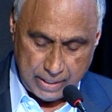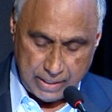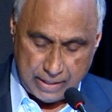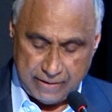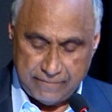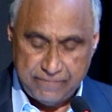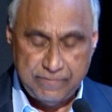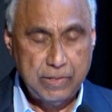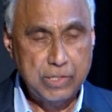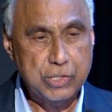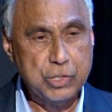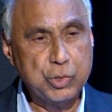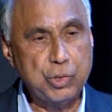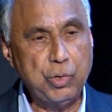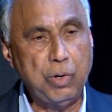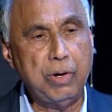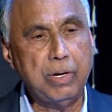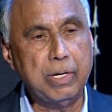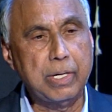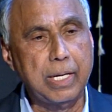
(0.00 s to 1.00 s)
I feel
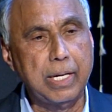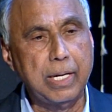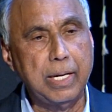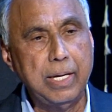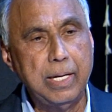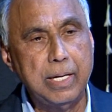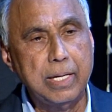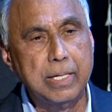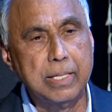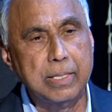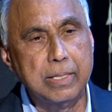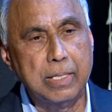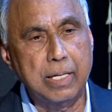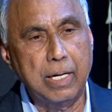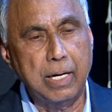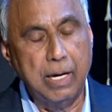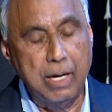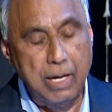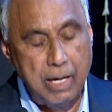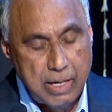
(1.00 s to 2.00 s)
strongly
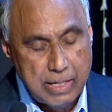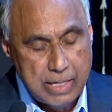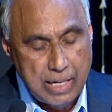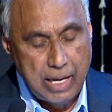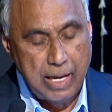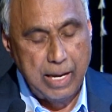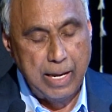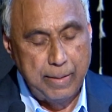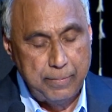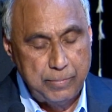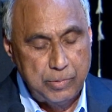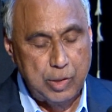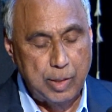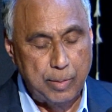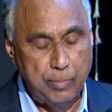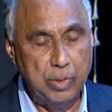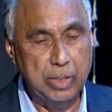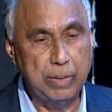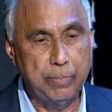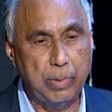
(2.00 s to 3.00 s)
that I am
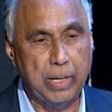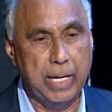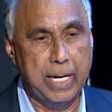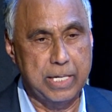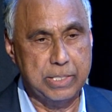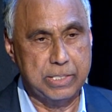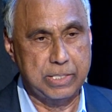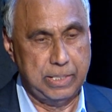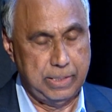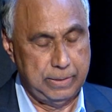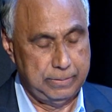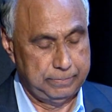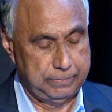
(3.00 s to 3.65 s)
doubly blessed.